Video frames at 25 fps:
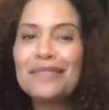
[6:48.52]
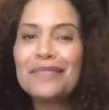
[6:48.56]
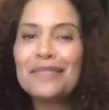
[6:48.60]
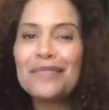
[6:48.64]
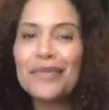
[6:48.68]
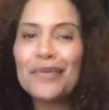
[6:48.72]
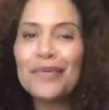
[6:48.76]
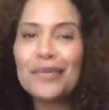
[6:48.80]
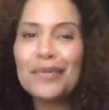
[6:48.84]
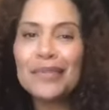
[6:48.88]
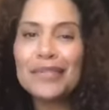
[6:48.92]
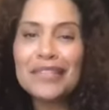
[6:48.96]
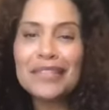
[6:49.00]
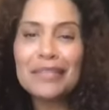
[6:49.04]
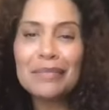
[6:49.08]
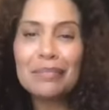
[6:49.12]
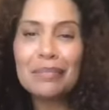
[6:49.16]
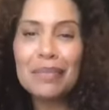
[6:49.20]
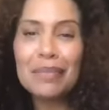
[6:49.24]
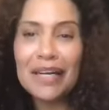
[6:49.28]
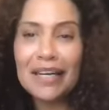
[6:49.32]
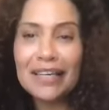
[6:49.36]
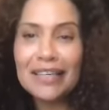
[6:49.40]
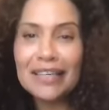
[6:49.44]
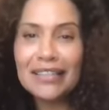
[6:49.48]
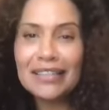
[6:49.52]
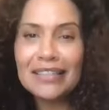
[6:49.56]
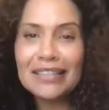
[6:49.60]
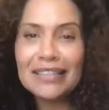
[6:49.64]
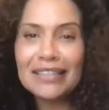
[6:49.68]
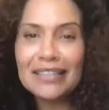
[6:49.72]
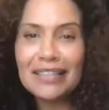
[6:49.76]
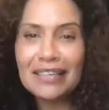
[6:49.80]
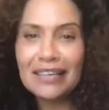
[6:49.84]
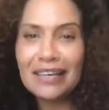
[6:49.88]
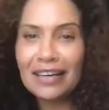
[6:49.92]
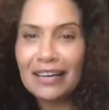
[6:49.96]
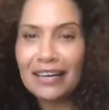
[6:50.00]
for buyers
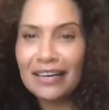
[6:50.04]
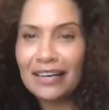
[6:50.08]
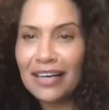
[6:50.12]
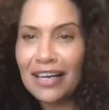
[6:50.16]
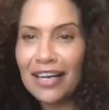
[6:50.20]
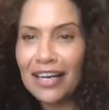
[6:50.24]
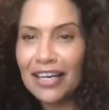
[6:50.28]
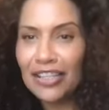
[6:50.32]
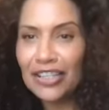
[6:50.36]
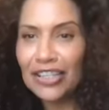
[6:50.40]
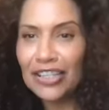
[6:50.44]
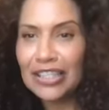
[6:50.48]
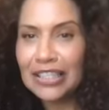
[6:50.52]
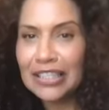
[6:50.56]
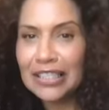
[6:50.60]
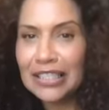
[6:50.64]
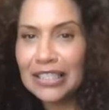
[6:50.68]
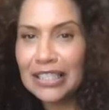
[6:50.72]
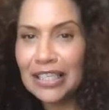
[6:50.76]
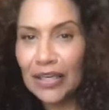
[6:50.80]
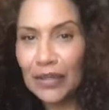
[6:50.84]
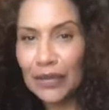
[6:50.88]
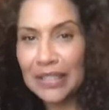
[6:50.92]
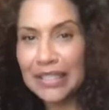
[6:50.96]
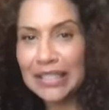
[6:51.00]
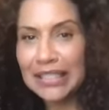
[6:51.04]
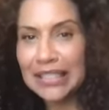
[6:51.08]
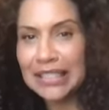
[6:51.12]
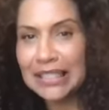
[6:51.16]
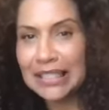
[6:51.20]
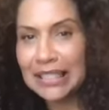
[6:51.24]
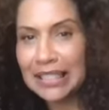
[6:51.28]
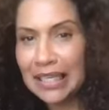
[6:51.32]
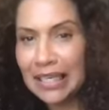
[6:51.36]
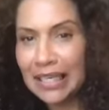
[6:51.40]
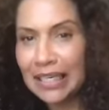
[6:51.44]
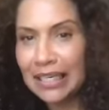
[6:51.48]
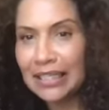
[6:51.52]
that are actually on the
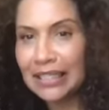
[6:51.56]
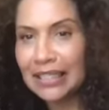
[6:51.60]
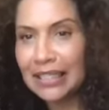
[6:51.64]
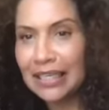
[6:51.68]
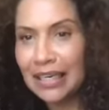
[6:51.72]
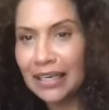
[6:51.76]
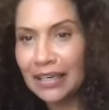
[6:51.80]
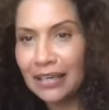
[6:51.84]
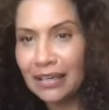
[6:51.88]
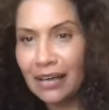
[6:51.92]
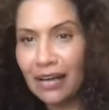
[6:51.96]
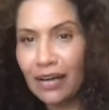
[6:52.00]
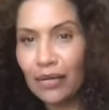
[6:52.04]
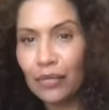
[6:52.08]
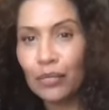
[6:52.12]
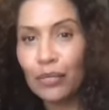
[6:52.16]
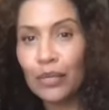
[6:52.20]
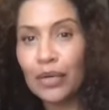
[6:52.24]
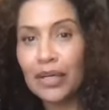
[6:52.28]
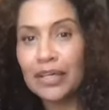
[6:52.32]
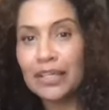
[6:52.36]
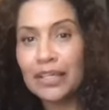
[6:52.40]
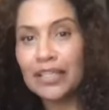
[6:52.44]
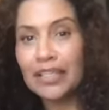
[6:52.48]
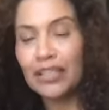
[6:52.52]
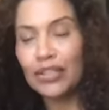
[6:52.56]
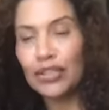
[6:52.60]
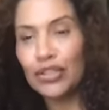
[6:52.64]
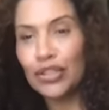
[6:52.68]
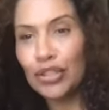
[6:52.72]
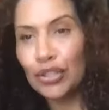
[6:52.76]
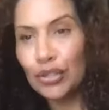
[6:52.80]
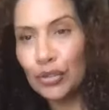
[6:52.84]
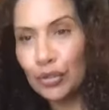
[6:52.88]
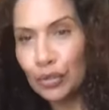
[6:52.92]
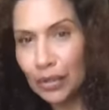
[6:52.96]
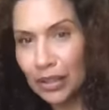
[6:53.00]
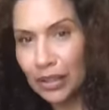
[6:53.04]
stand and not wanting
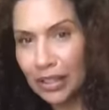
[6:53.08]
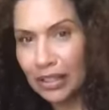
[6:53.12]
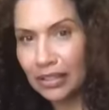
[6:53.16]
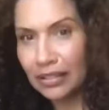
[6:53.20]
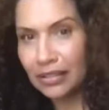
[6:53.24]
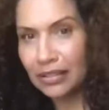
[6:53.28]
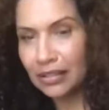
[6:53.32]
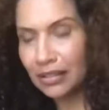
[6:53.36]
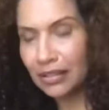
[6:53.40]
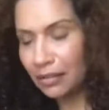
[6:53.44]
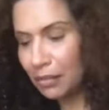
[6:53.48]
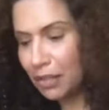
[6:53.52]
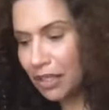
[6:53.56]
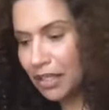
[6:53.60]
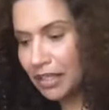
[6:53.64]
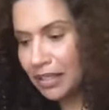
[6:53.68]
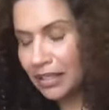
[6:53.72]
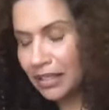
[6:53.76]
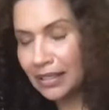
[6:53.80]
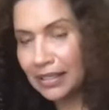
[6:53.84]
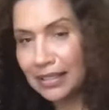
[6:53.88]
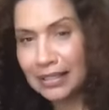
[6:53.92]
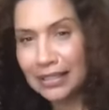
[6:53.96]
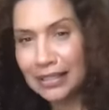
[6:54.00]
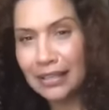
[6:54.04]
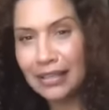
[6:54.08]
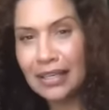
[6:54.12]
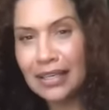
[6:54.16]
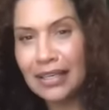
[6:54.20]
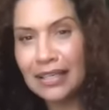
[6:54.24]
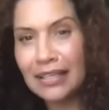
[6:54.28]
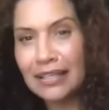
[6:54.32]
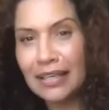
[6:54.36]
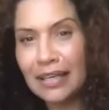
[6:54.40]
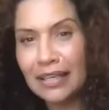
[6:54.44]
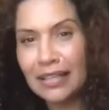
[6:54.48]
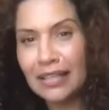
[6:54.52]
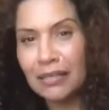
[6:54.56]
to get to the market because they
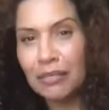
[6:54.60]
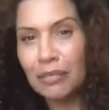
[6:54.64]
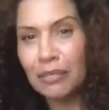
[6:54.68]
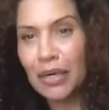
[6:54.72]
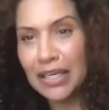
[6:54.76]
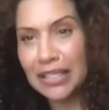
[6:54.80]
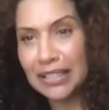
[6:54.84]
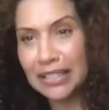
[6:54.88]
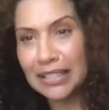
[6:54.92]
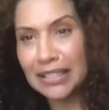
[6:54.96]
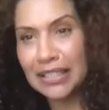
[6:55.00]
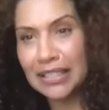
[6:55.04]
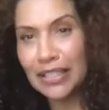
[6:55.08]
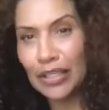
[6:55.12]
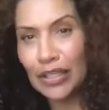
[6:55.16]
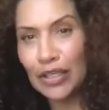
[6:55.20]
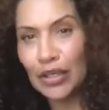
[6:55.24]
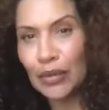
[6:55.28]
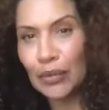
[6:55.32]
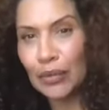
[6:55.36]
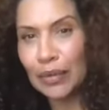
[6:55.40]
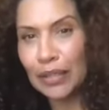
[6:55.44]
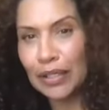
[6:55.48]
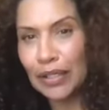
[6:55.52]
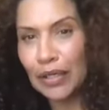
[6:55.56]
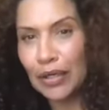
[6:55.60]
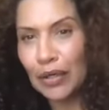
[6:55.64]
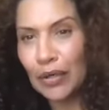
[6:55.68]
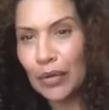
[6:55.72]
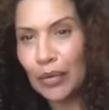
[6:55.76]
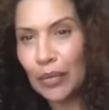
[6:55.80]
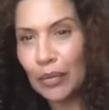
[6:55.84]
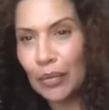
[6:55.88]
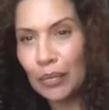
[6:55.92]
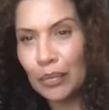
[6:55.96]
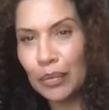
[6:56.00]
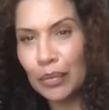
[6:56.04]
think that the price is going to go low,